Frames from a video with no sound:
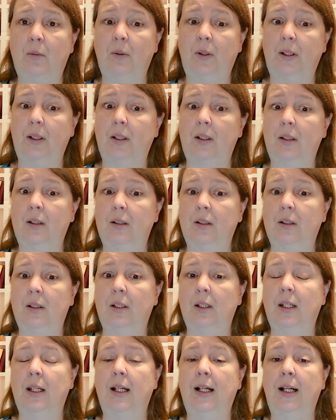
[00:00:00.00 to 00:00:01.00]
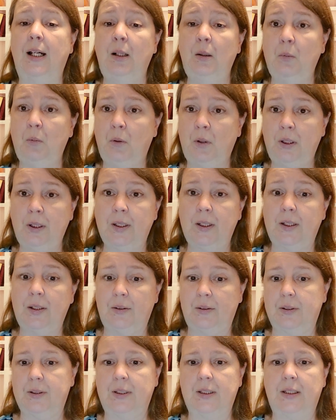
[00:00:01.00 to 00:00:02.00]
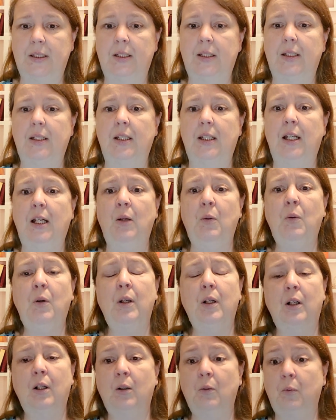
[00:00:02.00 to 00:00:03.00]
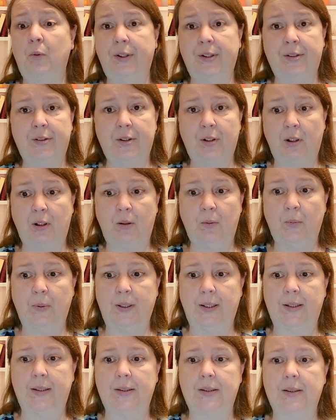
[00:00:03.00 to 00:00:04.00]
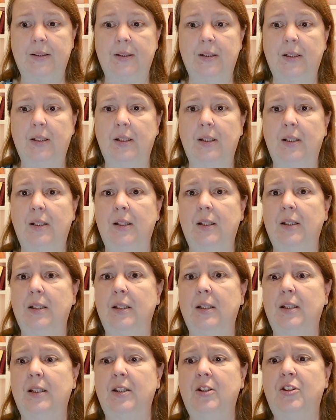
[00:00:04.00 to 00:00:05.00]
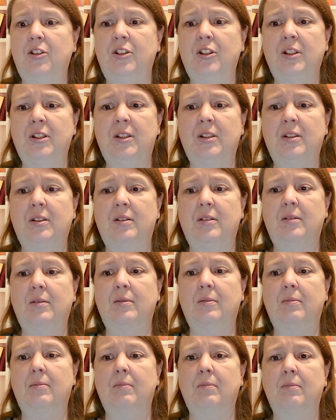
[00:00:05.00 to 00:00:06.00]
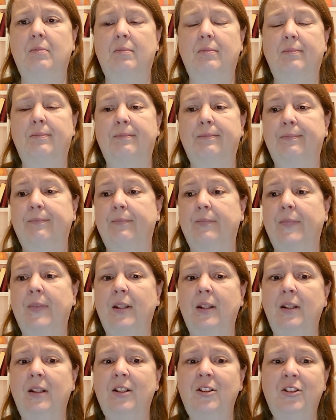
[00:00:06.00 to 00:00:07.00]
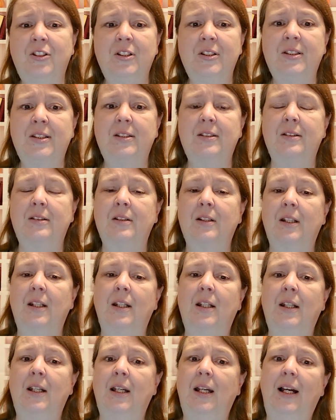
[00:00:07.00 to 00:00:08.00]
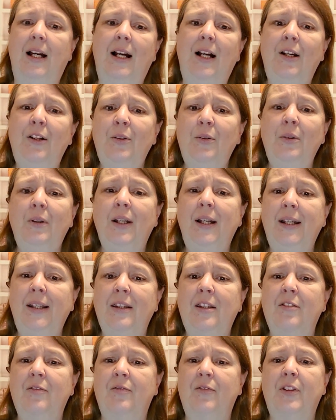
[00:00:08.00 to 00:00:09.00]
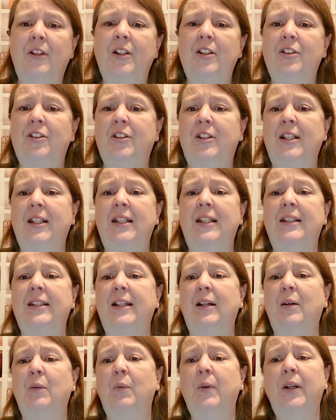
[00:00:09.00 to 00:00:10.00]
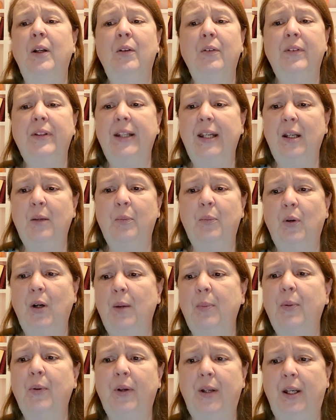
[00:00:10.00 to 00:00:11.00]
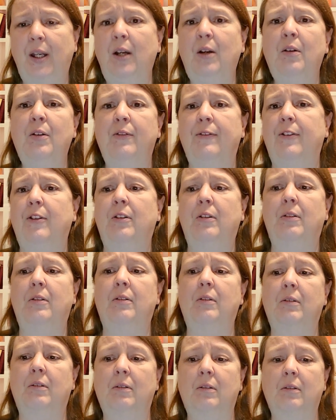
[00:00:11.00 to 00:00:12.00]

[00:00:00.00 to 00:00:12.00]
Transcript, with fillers: way. I want Kilty. I want her with us always. It's just, it's just, I don't like the village thinking that we don't take proper care of her.